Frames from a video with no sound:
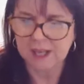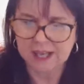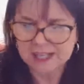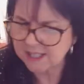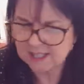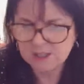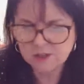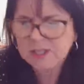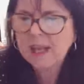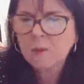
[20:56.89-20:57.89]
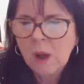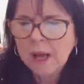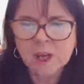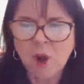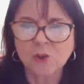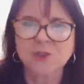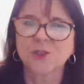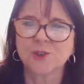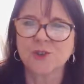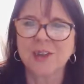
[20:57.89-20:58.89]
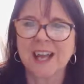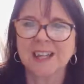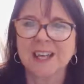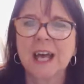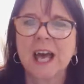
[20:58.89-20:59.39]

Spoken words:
and Les is saying, why not? Of course you can.